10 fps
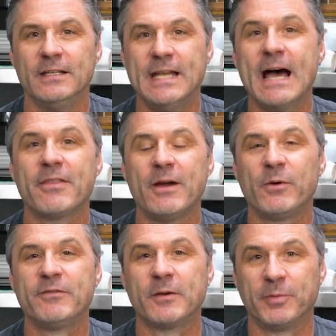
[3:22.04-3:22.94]
Now that
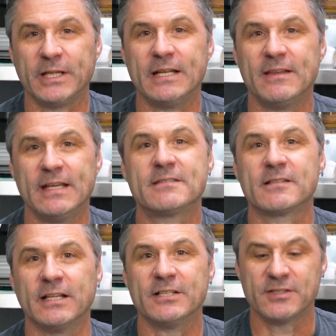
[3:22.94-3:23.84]
we've completed the
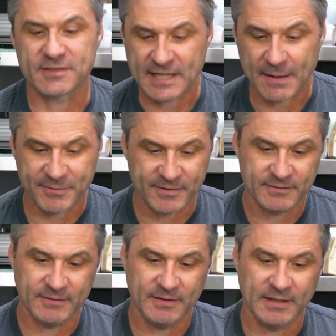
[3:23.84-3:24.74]
installation steps
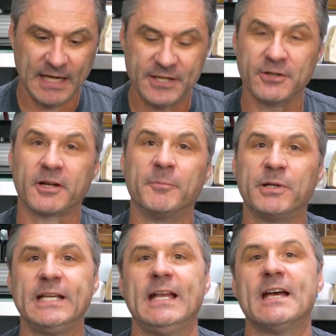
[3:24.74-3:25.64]
and your
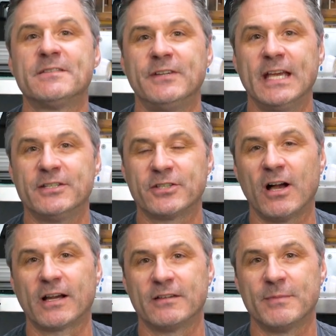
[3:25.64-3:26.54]
complete SV8
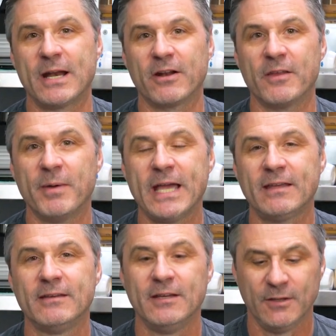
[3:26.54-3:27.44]
shock is mounted on the
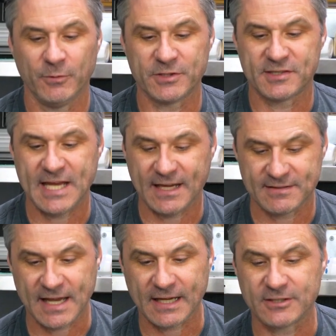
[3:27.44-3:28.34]
bike, we'll just take a
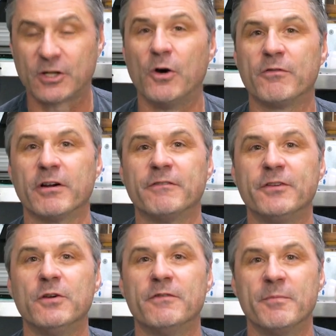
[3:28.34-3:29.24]
second to go over a
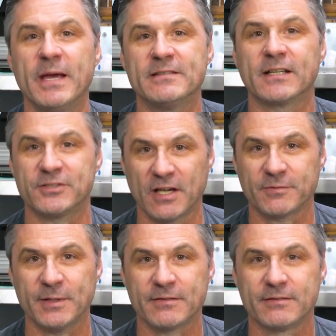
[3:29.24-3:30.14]
few of the basic
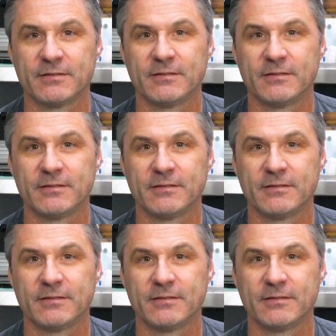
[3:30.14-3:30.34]
adjustments.